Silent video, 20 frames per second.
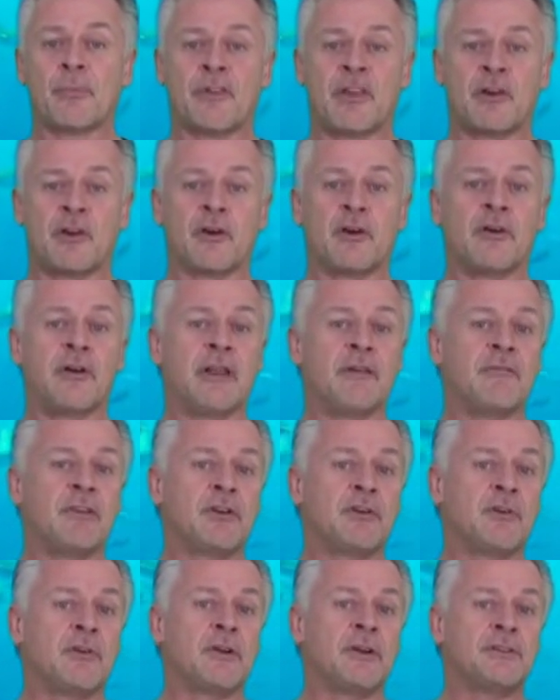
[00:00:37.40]
Current
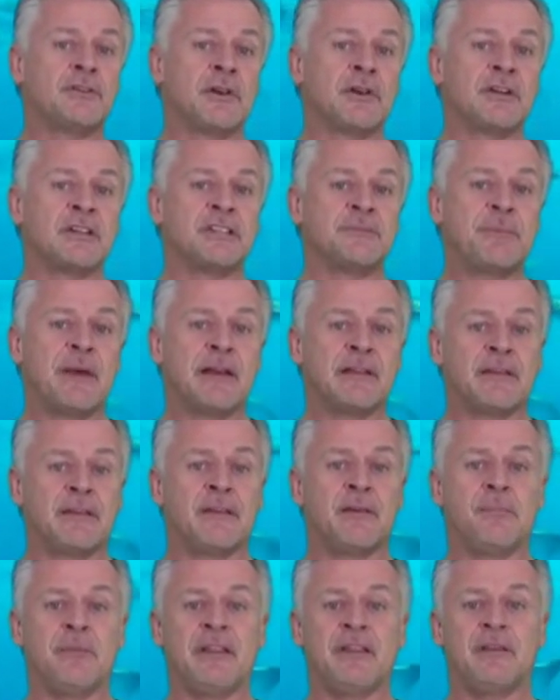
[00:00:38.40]
inventories are
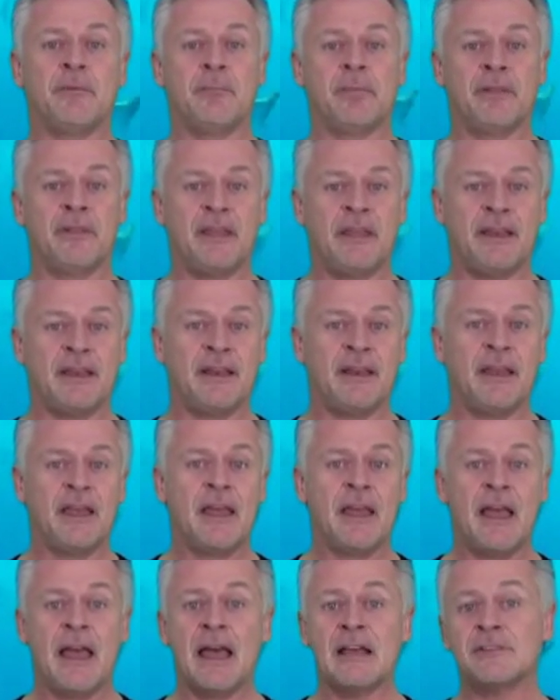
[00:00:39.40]
expected to be depleted
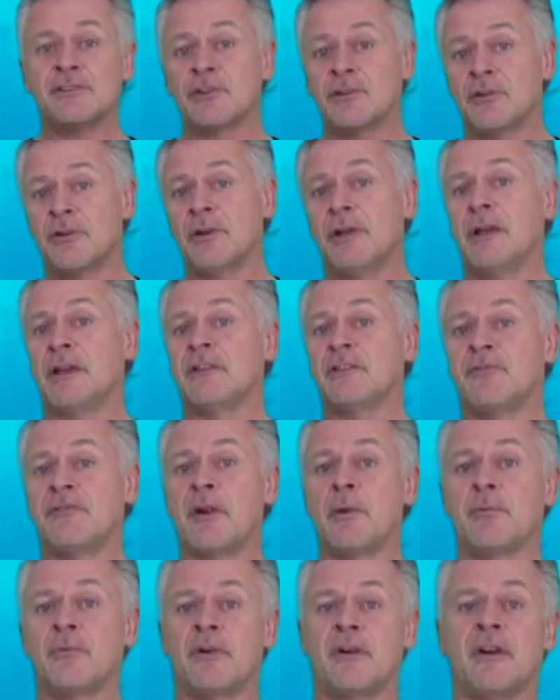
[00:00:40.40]
as early as
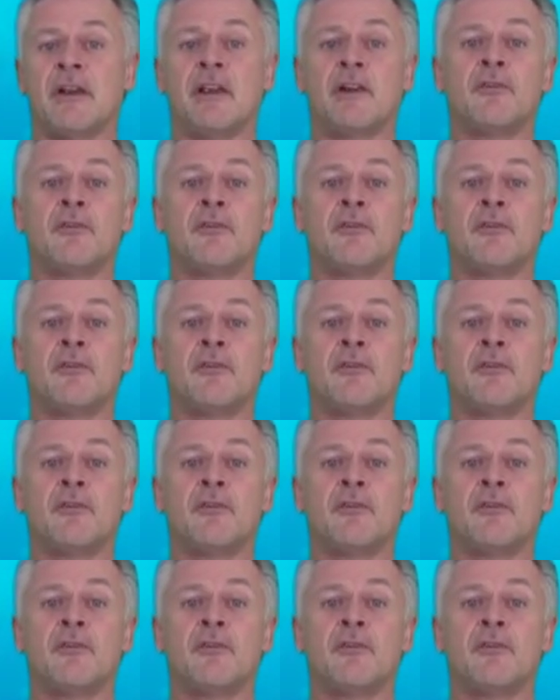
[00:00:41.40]
February,